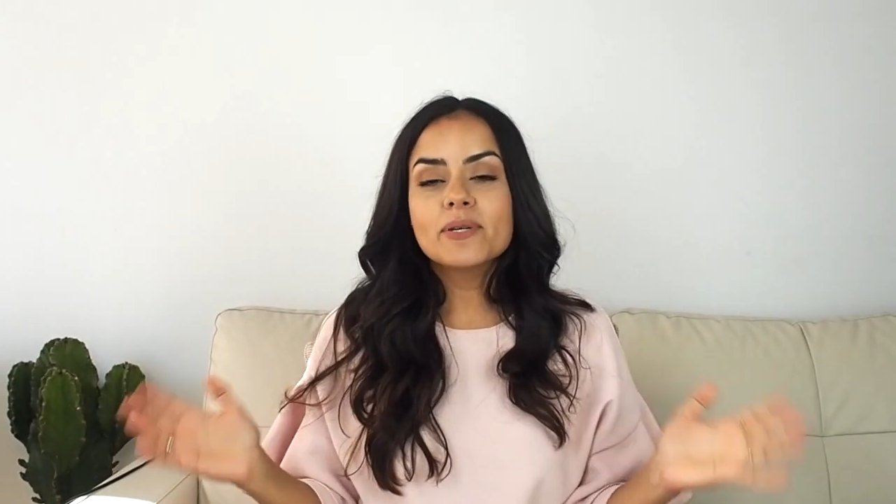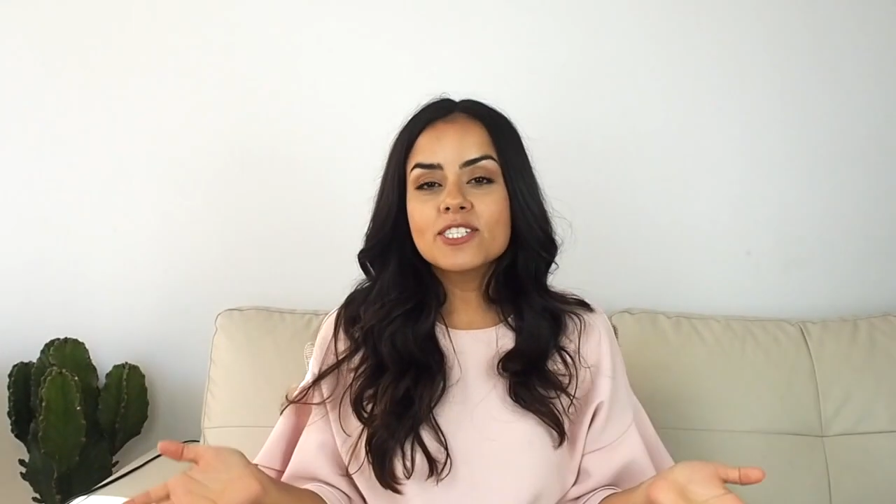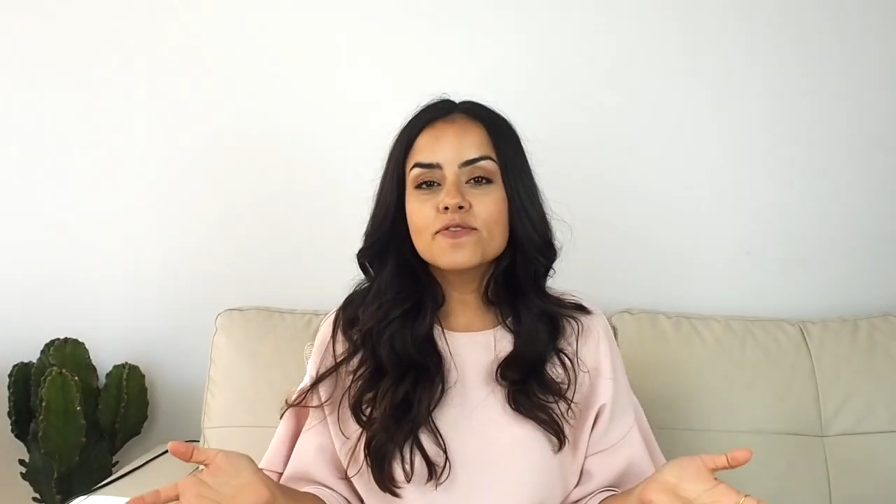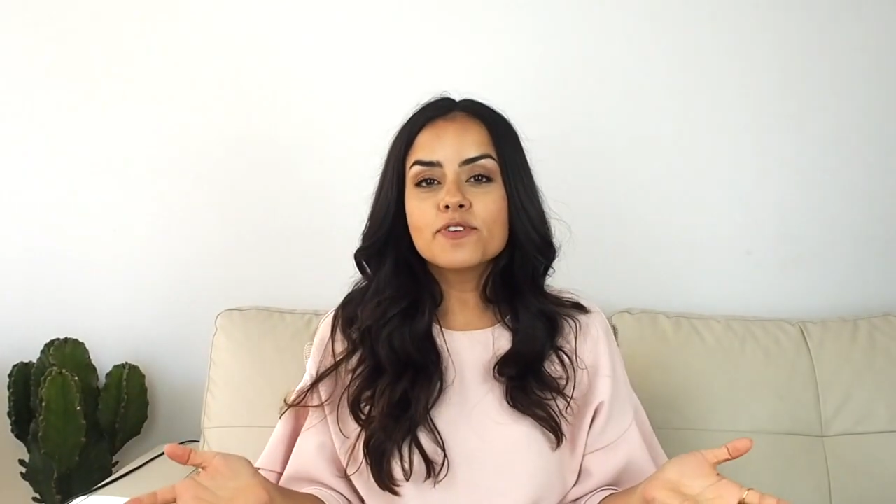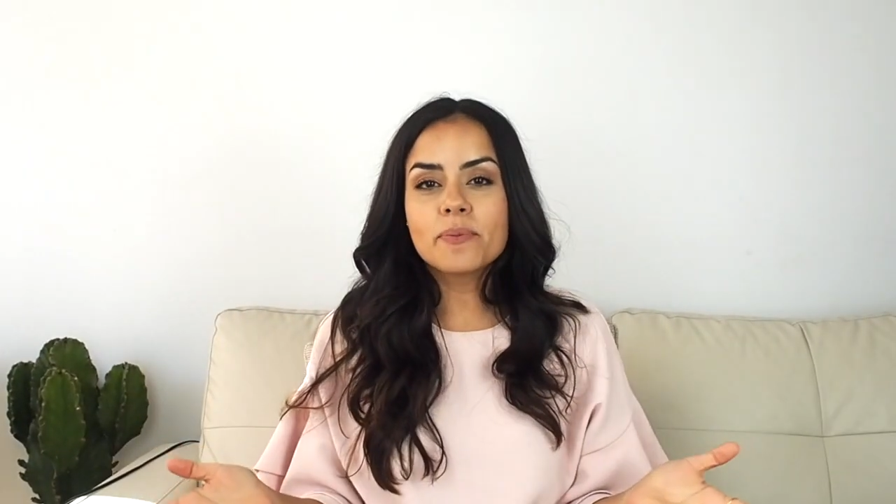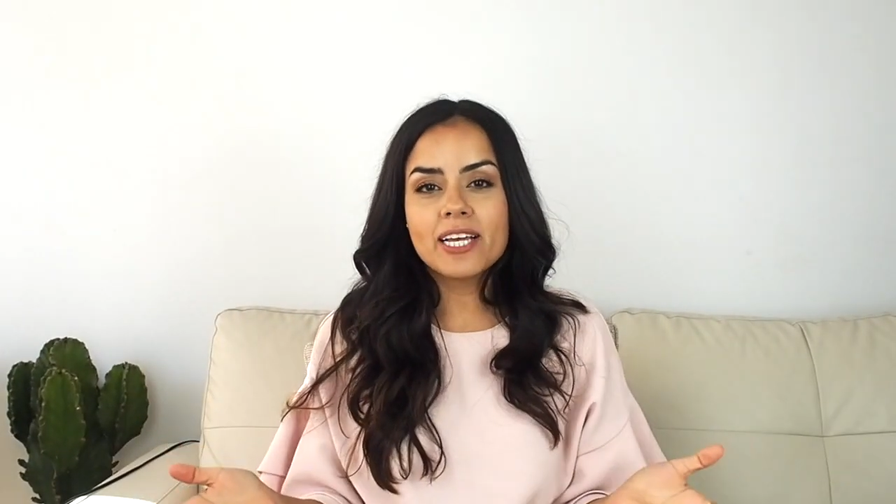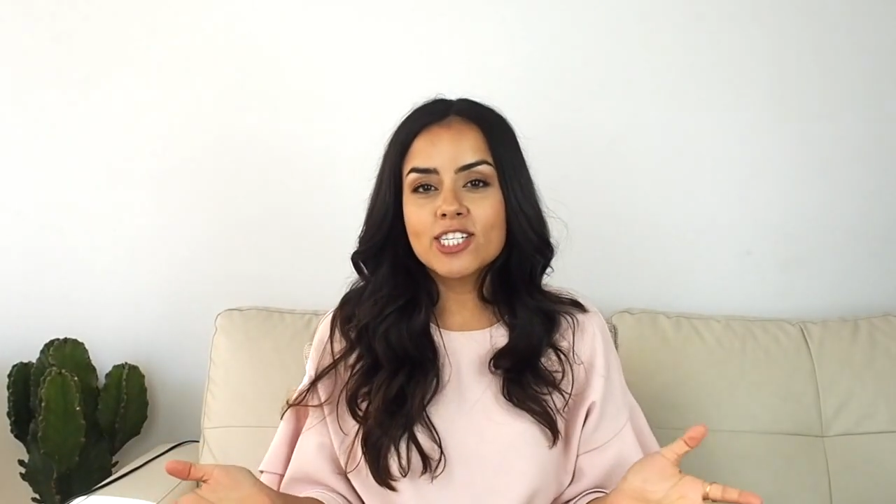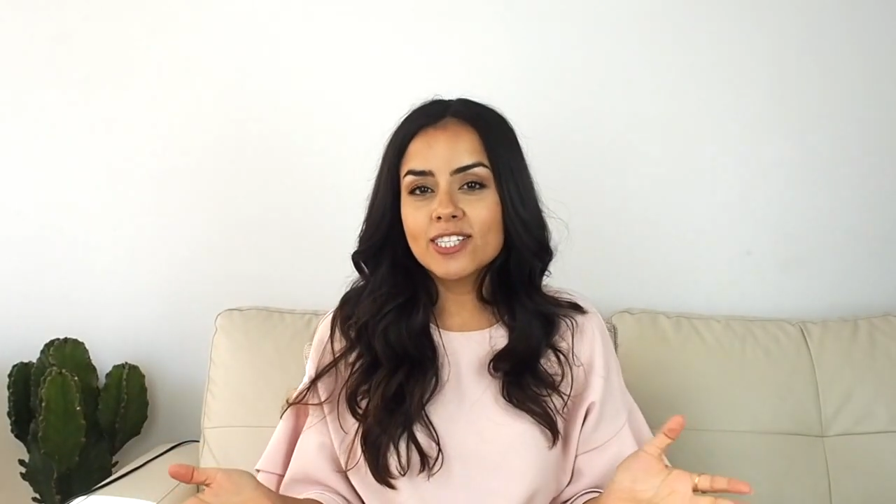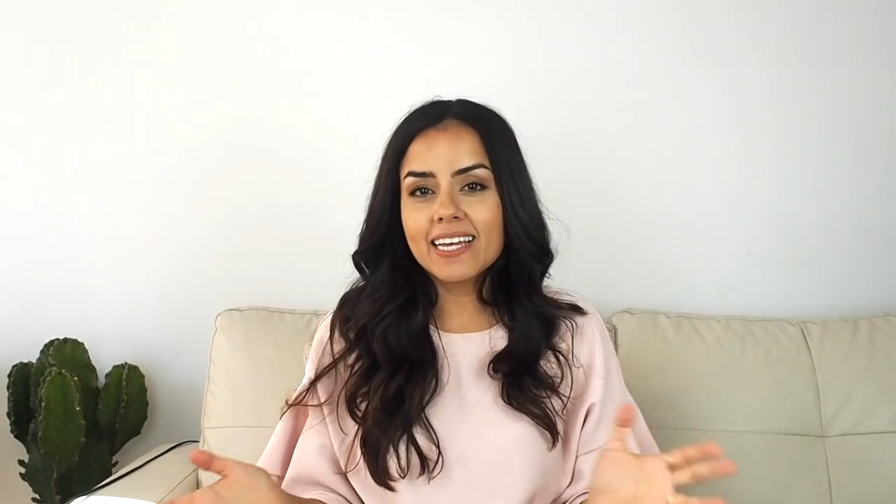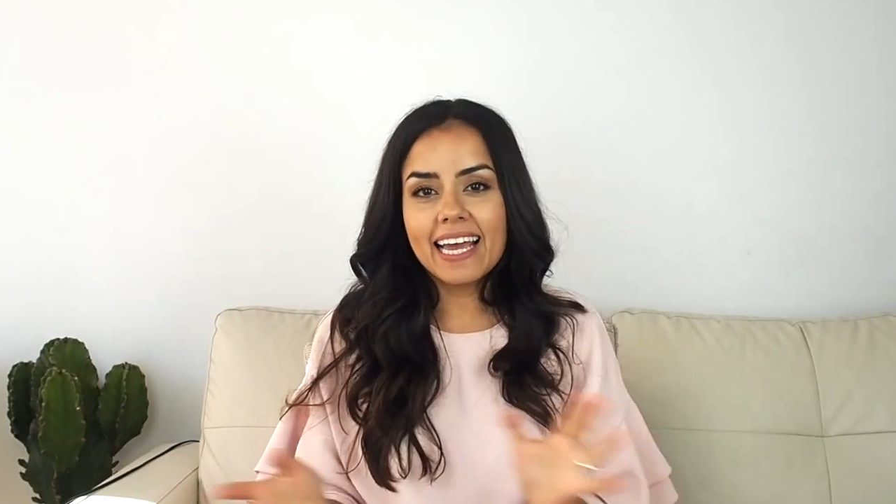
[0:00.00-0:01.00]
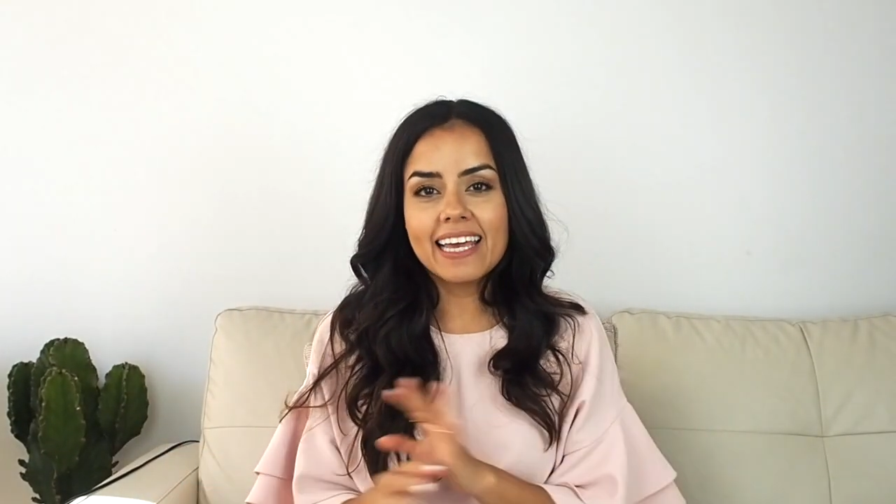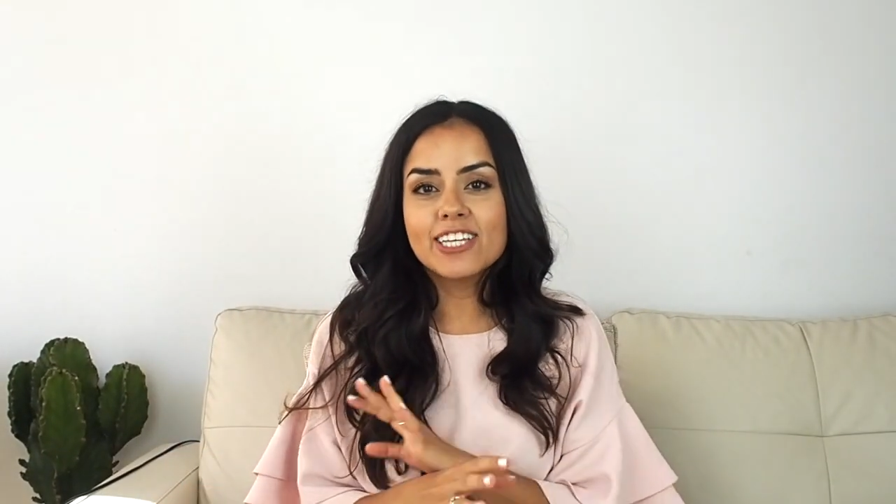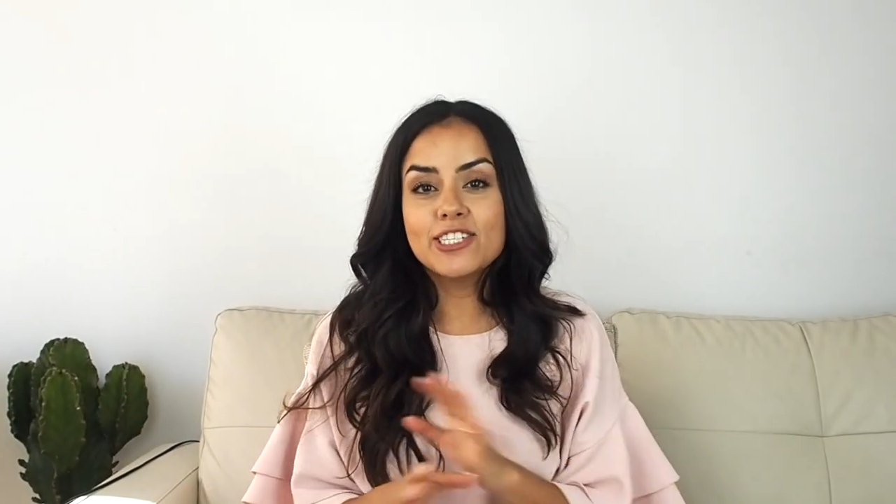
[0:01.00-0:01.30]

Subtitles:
much information that I can